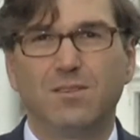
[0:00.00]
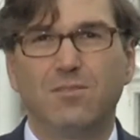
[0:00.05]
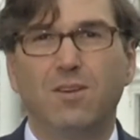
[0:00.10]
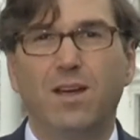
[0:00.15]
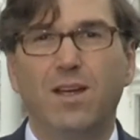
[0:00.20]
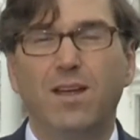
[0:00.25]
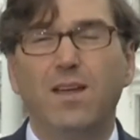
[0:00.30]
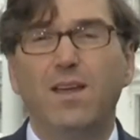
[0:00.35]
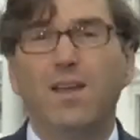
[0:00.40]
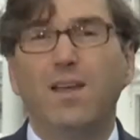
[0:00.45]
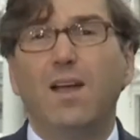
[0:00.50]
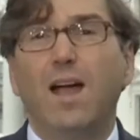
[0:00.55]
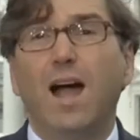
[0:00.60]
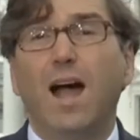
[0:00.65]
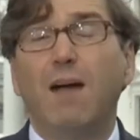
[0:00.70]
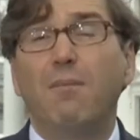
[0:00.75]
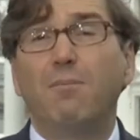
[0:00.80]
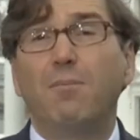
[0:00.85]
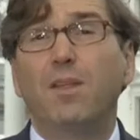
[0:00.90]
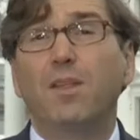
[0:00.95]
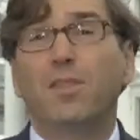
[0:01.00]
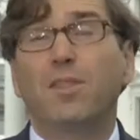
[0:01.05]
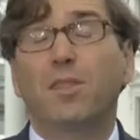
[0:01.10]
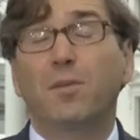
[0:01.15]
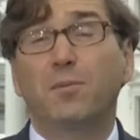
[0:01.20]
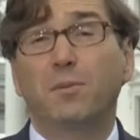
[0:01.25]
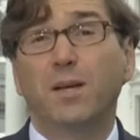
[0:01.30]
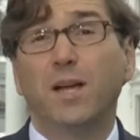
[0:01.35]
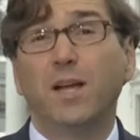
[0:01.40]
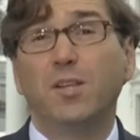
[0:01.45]
Right. Um, the
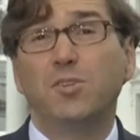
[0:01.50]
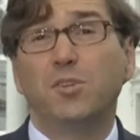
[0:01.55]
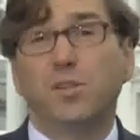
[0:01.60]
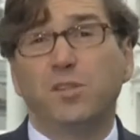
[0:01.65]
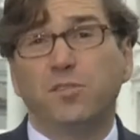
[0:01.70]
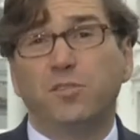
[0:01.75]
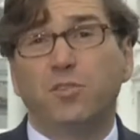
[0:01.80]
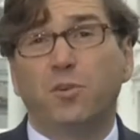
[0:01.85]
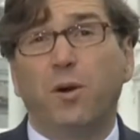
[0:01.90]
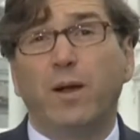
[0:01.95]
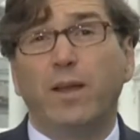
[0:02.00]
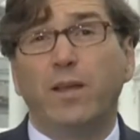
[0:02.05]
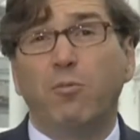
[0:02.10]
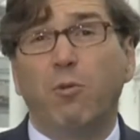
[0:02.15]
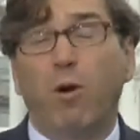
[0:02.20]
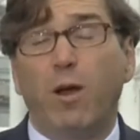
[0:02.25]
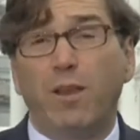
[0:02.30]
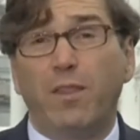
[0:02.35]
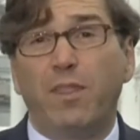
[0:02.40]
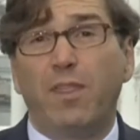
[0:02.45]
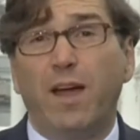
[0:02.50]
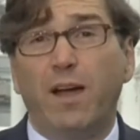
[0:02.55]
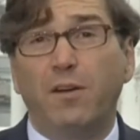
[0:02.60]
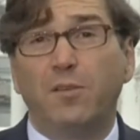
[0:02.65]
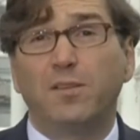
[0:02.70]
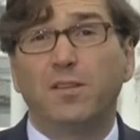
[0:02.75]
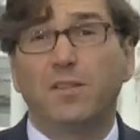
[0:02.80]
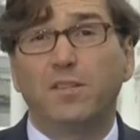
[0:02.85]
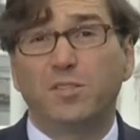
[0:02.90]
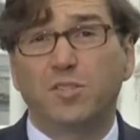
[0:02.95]

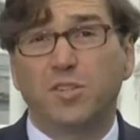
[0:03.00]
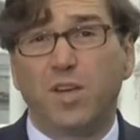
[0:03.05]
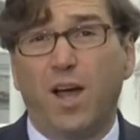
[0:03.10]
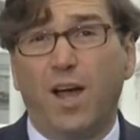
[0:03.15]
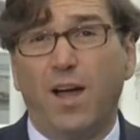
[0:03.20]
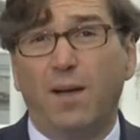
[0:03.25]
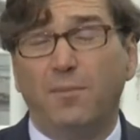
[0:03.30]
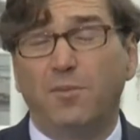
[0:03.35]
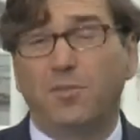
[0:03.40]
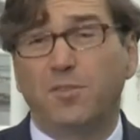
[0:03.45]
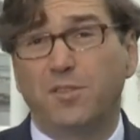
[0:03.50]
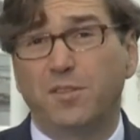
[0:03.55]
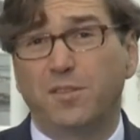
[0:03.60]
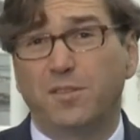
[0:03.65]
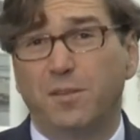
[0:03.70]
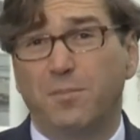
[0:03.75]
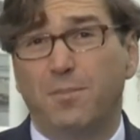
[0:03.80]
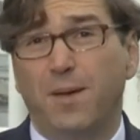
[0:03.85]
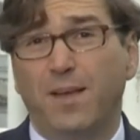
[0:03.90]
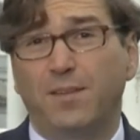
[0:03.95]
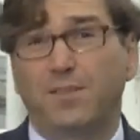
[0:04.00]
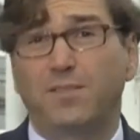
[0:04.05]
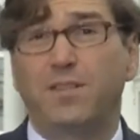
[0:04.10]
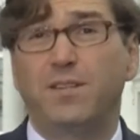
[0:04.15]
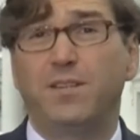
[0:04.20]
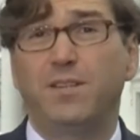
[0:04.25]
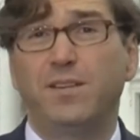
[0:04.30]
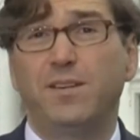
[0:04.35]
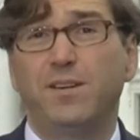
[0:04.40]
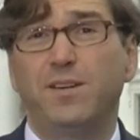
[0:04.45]
321,000 jobs, which is the best
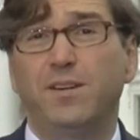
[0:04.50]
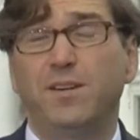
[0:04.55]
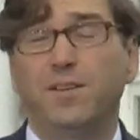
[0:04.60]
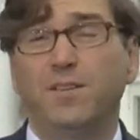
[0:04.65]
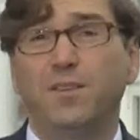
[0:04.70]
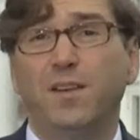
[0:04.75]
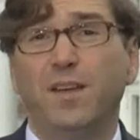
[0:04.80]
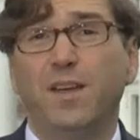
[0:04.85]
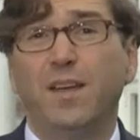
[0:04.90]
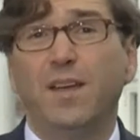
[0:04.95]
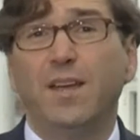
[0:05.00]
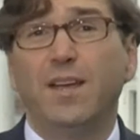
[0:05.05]
in years,